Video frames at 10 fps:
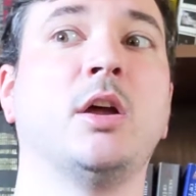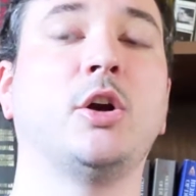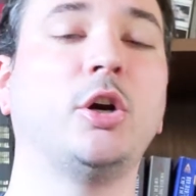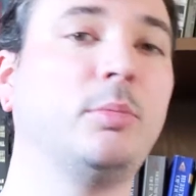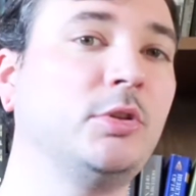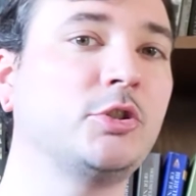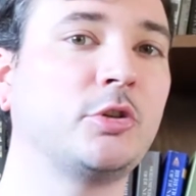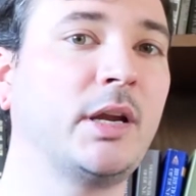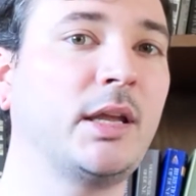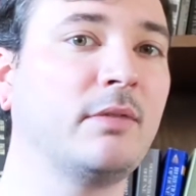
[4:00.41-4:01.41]
herbal
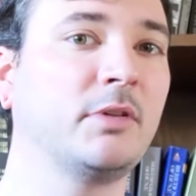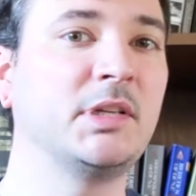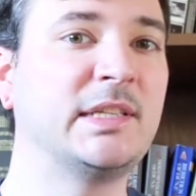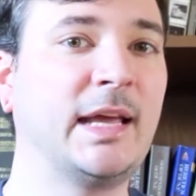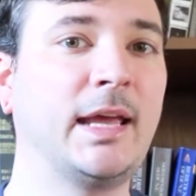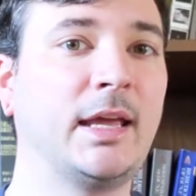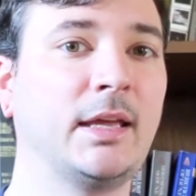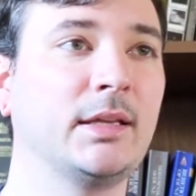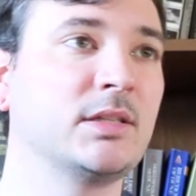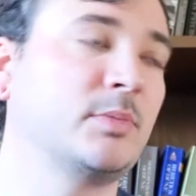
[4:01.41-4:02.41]
drink every day,
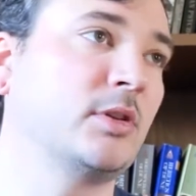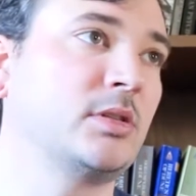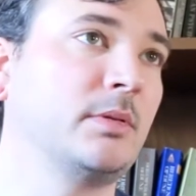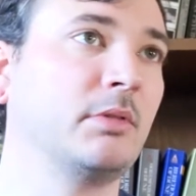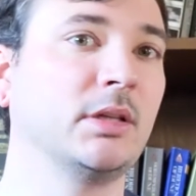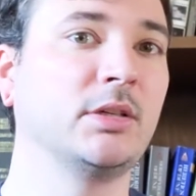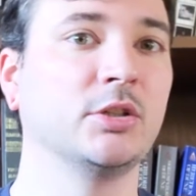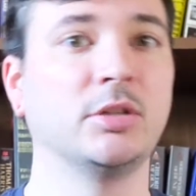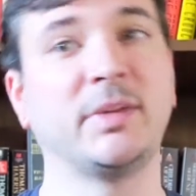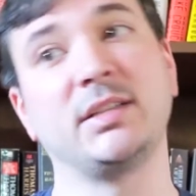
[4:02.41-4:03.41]
and it's supposed to be really
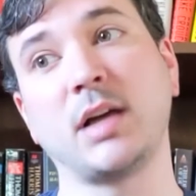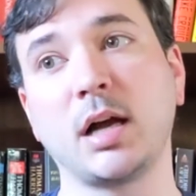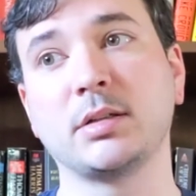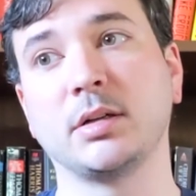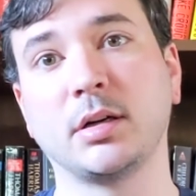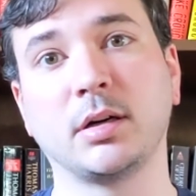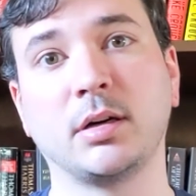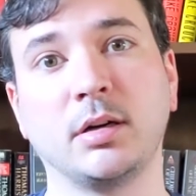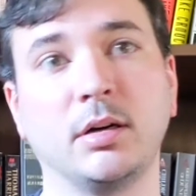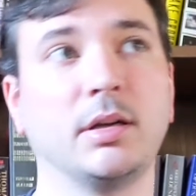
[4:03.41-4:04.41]
good. My doctor
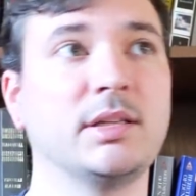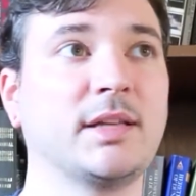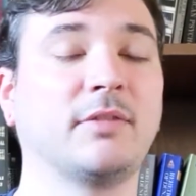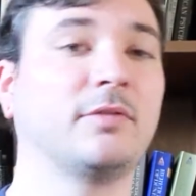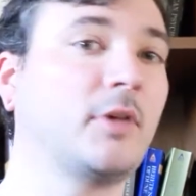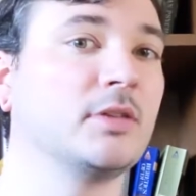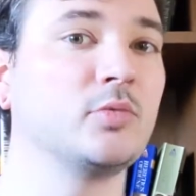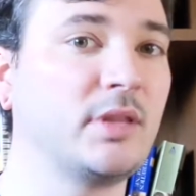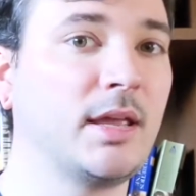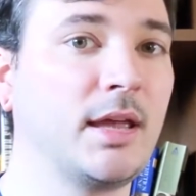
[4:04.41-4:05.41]
is like friends
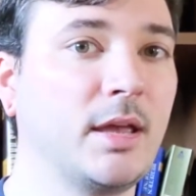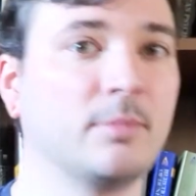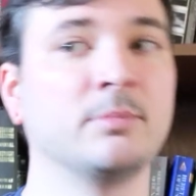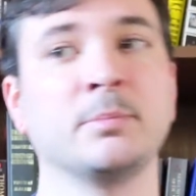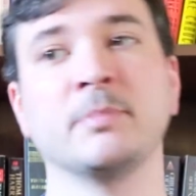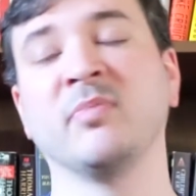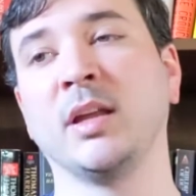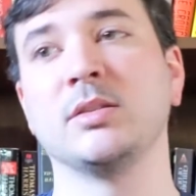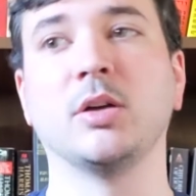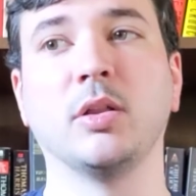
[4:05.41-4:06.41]
with them,
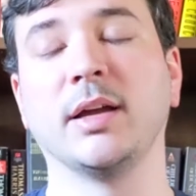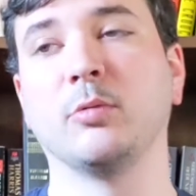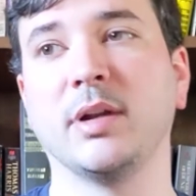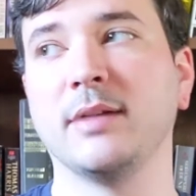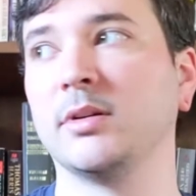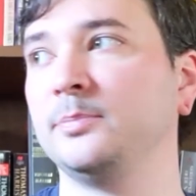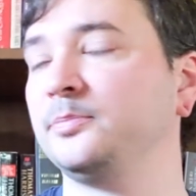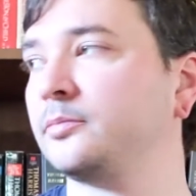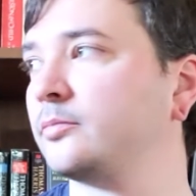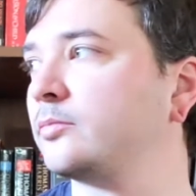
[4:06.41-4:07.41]
so like whatever.
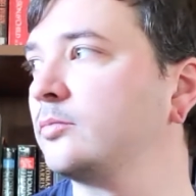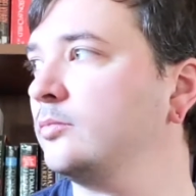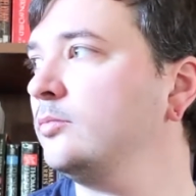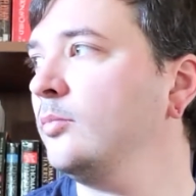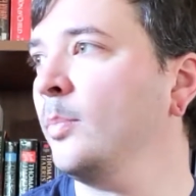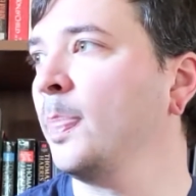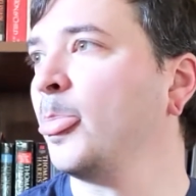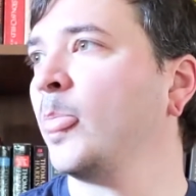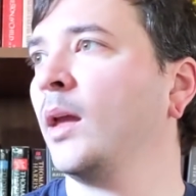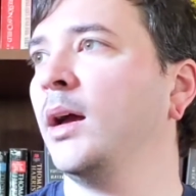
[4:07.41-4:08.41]

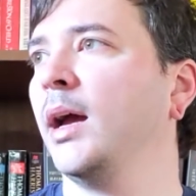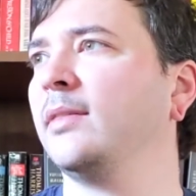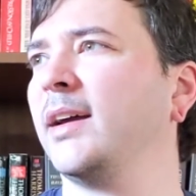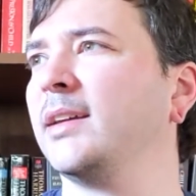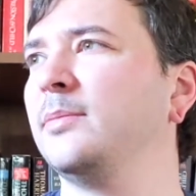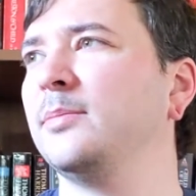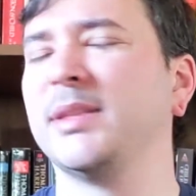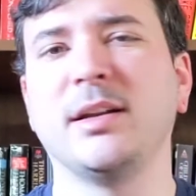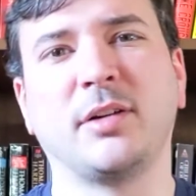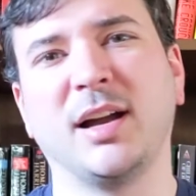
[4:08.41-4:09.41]
And like, but
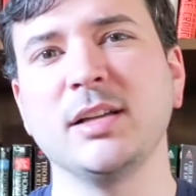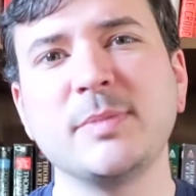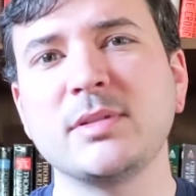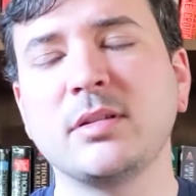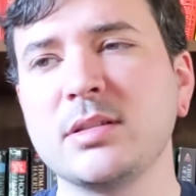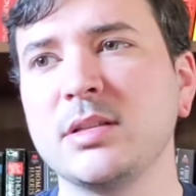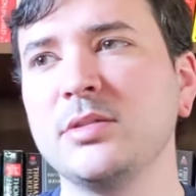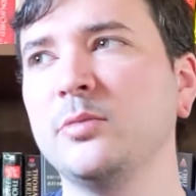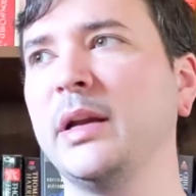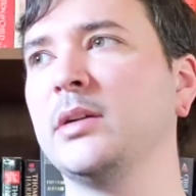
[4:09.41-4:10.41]
then her husband starts to
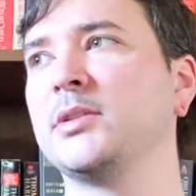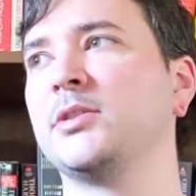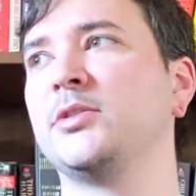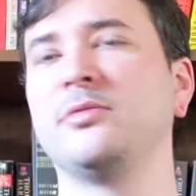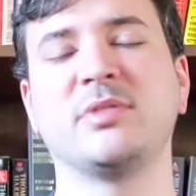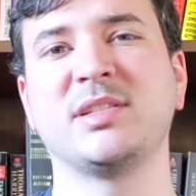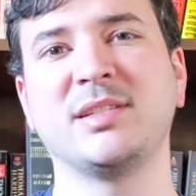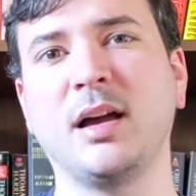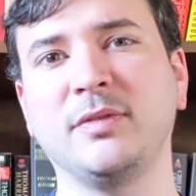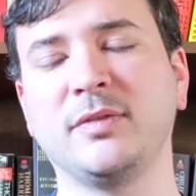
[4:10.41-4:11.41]
do weird
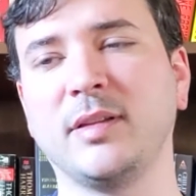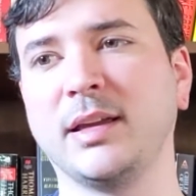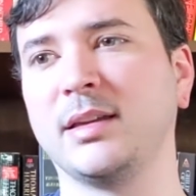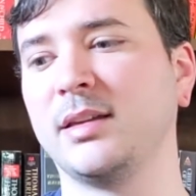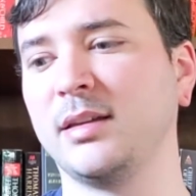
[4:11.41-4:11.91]
stuff, like